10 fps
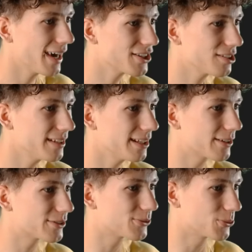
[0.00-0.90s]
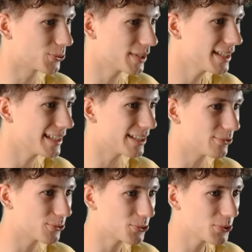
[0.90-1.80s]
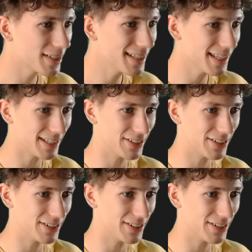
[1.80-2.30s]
actually looks really, really